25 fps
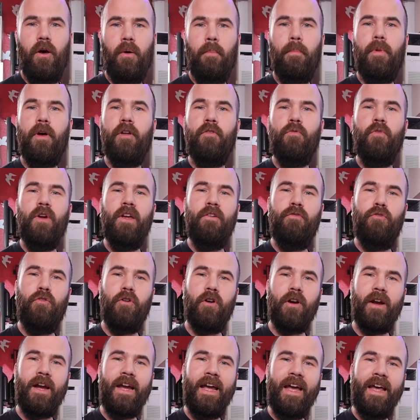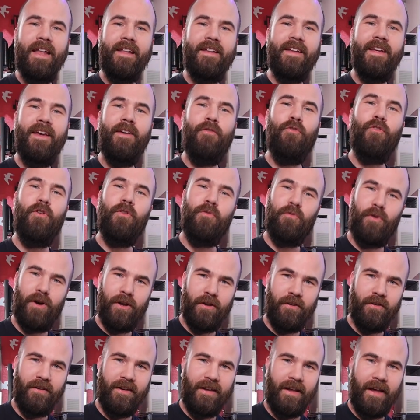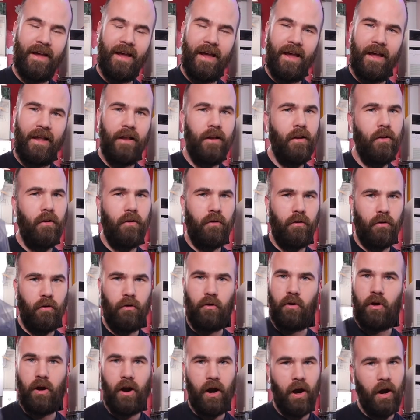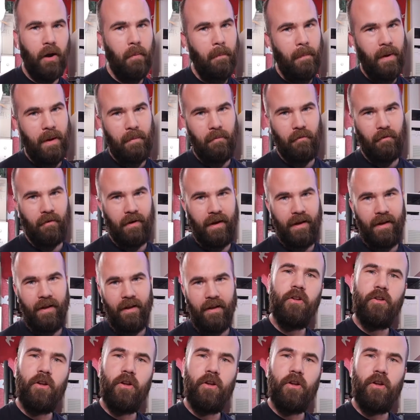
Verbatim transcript: but we forget if it was L or R memory.